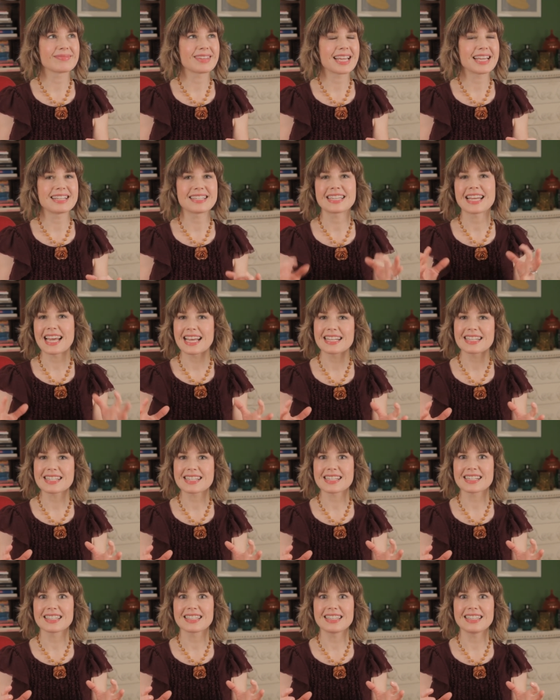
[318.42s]

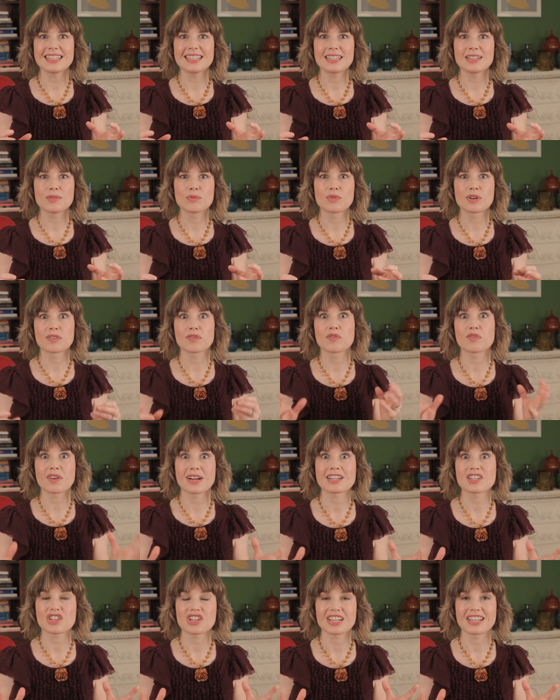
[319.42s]
intensely
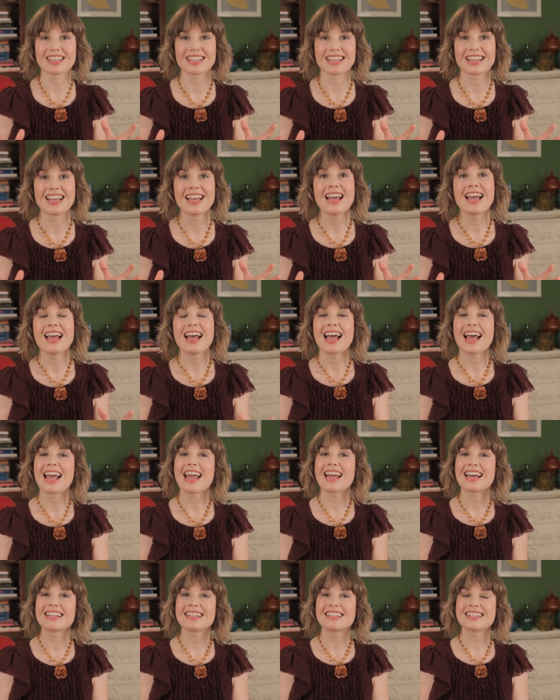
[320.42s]
refreshing.
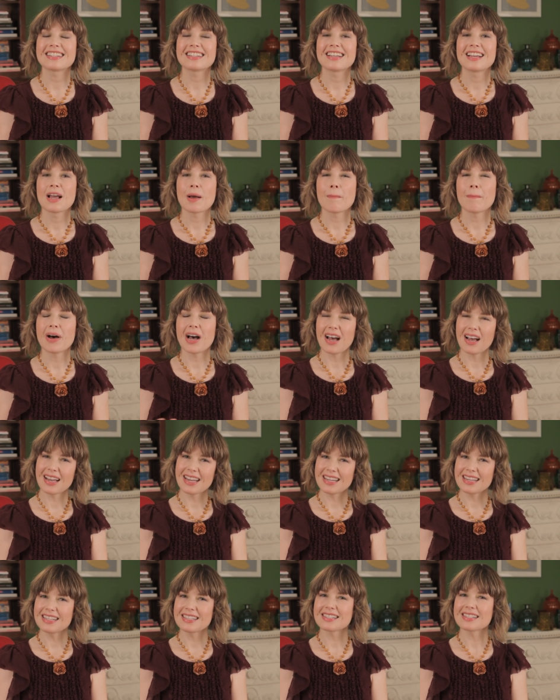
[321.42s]
And
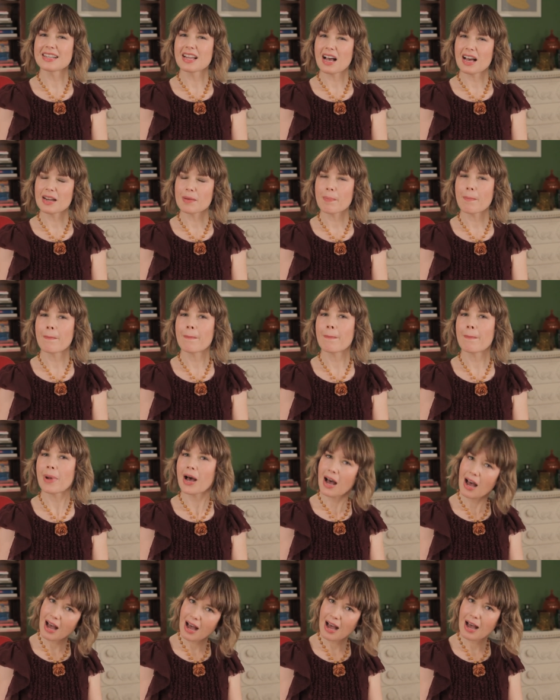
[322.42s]
pine is not a
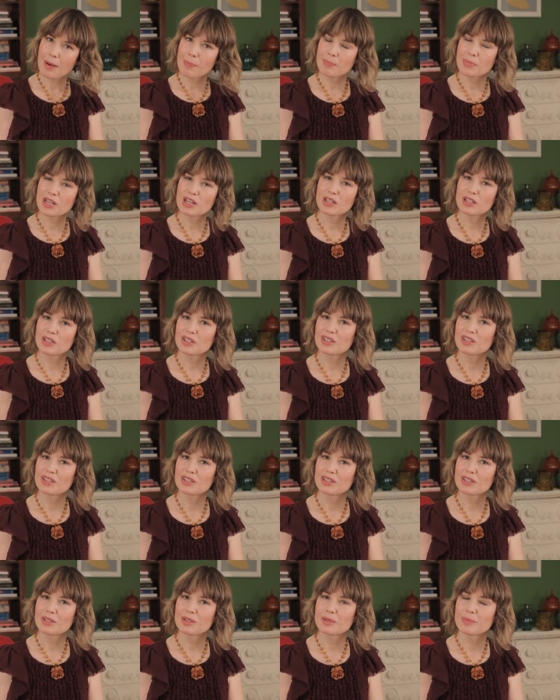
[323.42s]

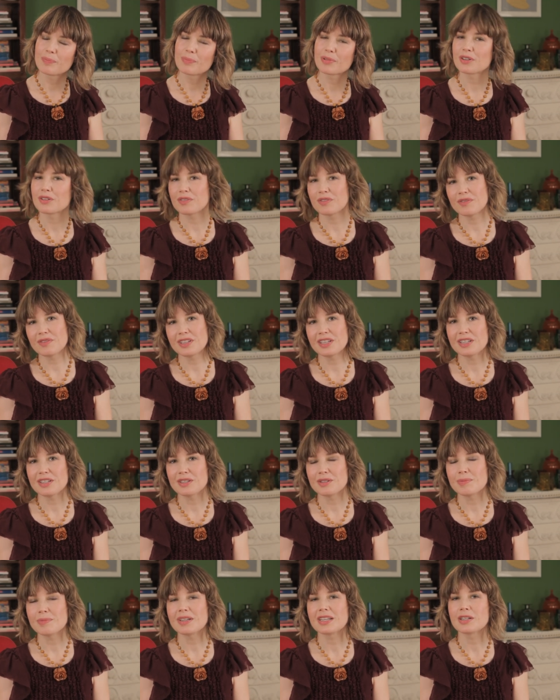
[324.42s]
popular
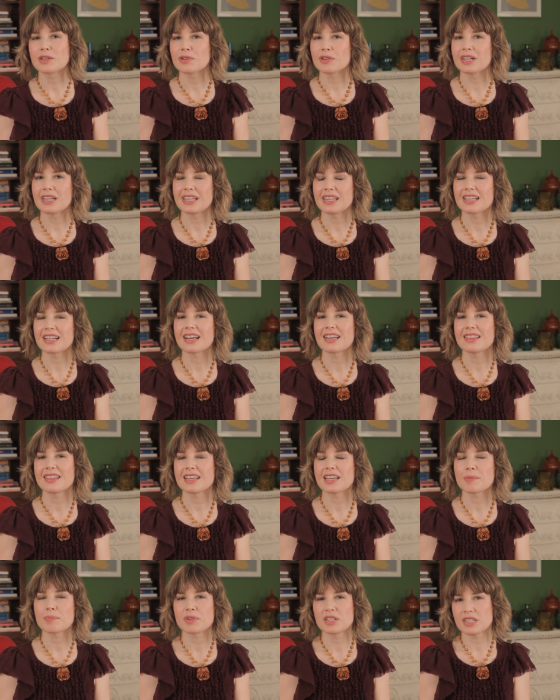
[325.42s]
perfume ingredient, I
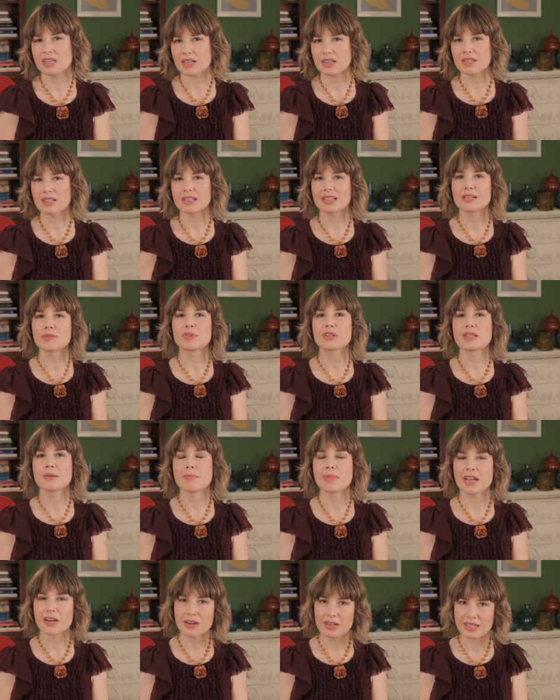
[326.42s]
think, particularly with
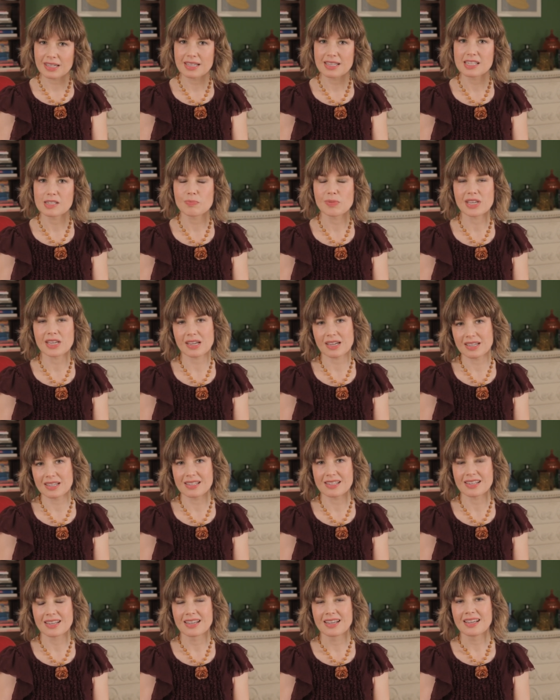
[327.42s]
Americans,
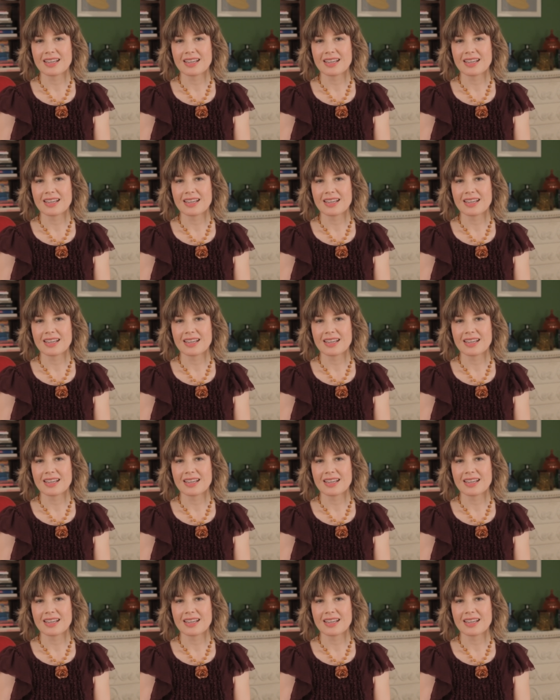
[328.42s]
because